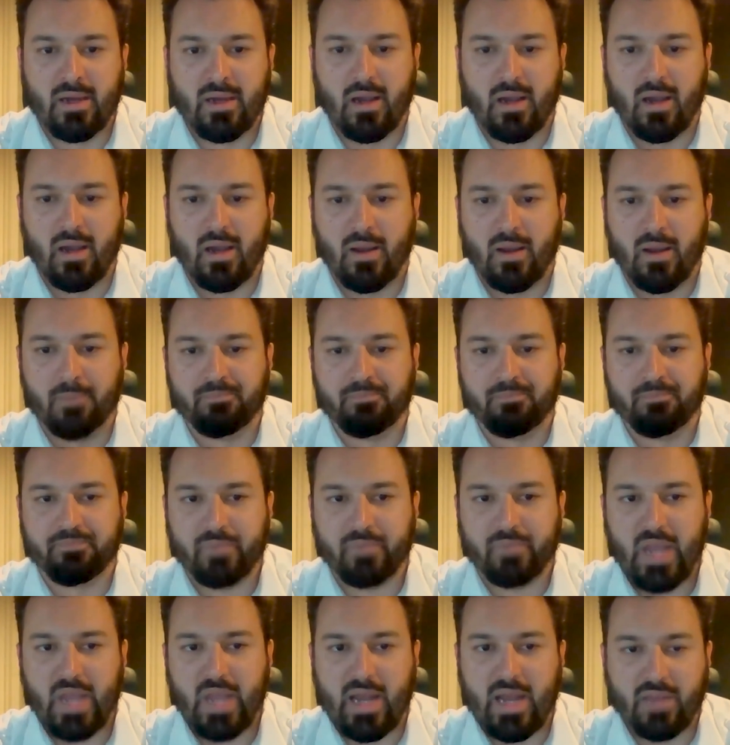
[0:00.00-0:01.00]
And
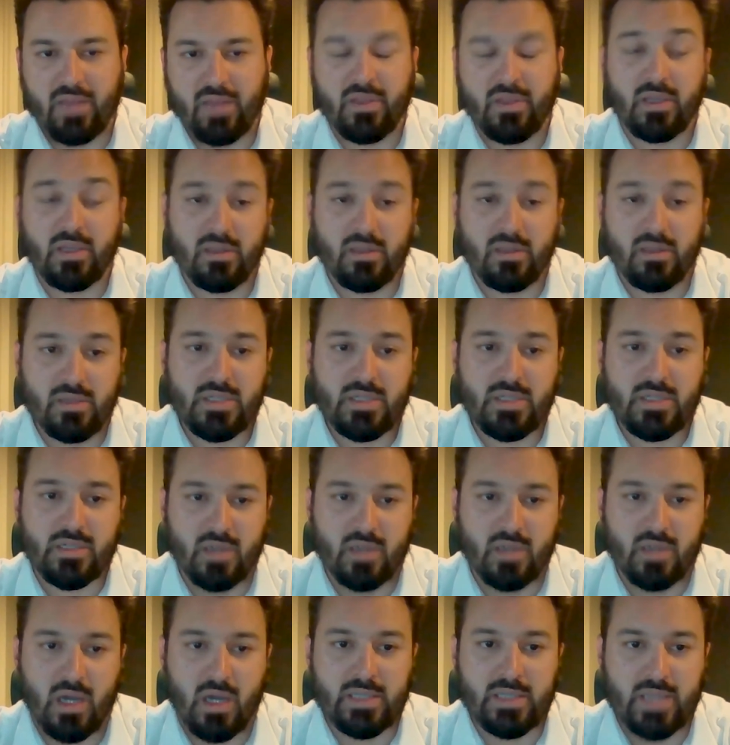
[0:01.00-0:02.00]
I think in
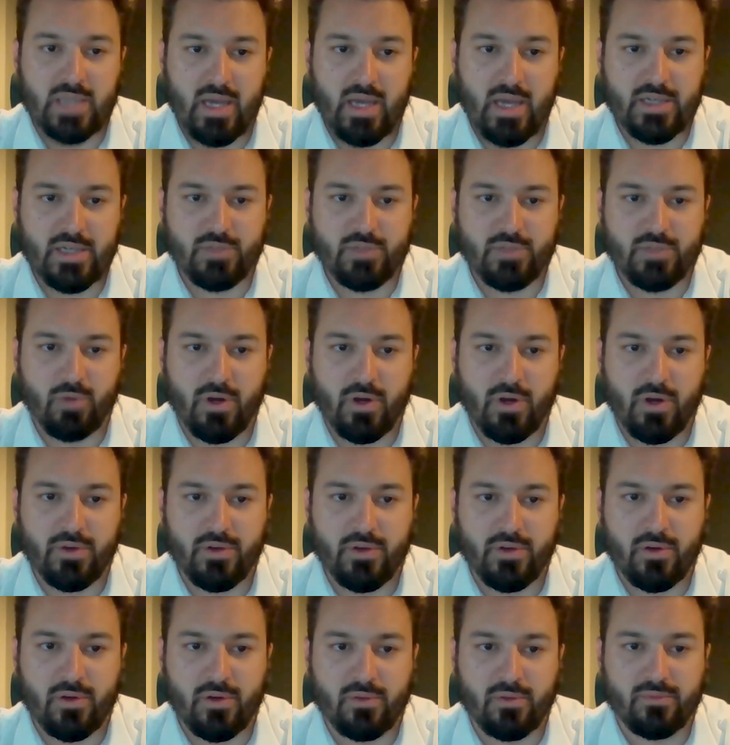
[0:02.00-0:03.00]
this context where
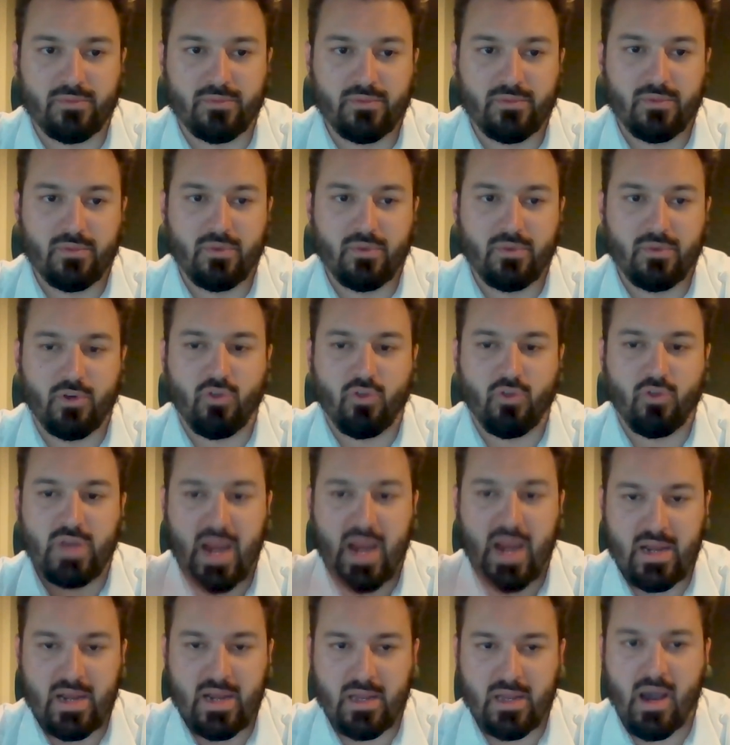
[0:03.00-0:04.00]
you're
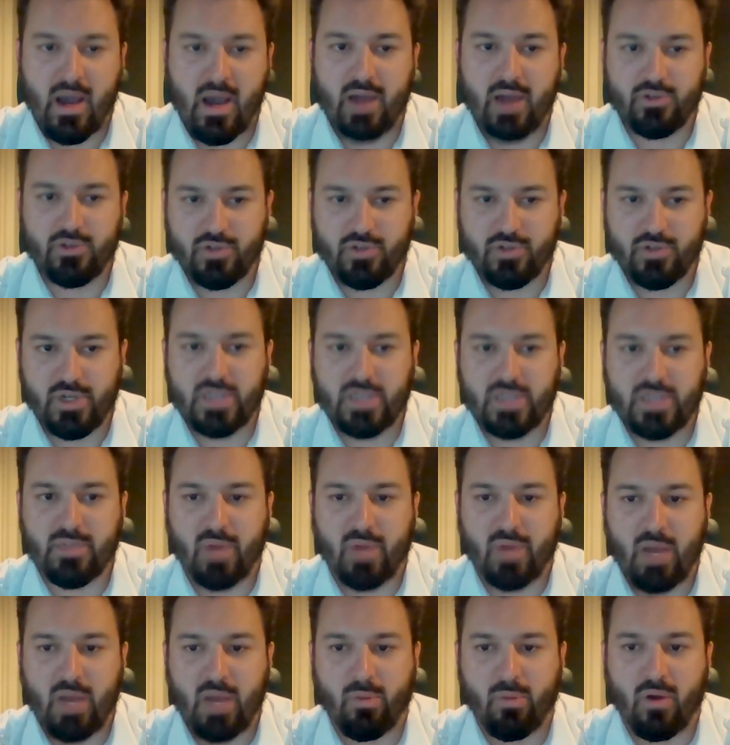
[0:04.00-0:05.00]
creating hydrogen as
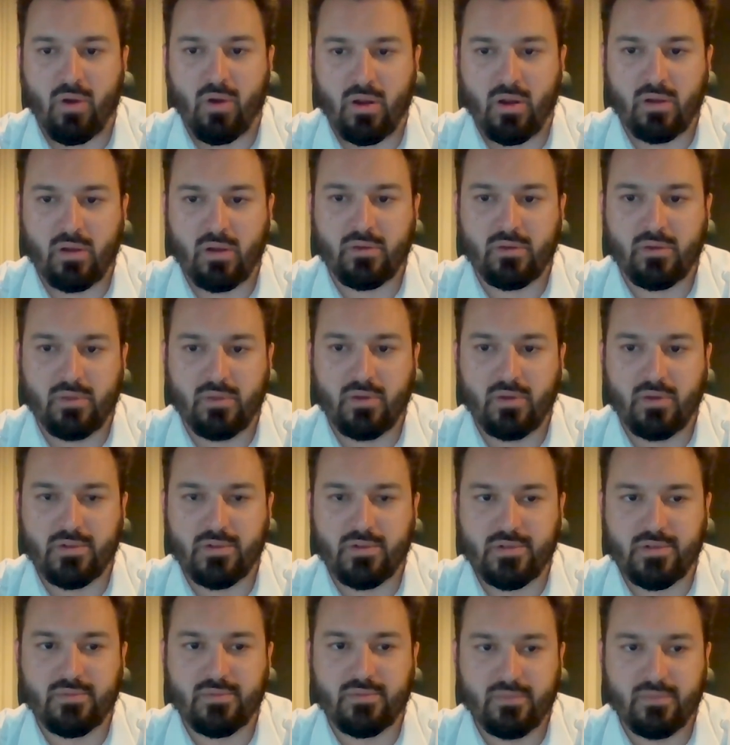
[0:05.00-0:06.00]
a byproduct,
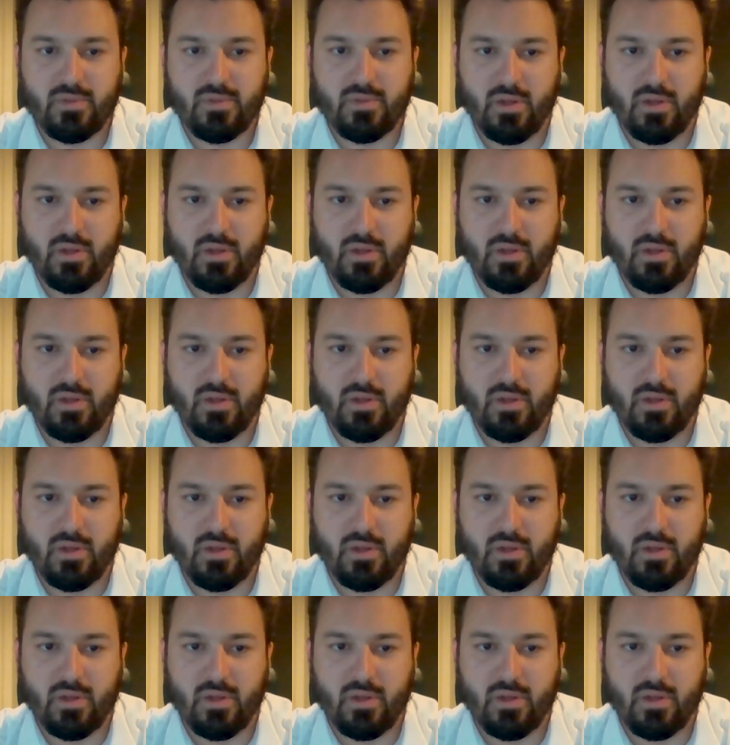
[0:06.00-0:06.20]
there's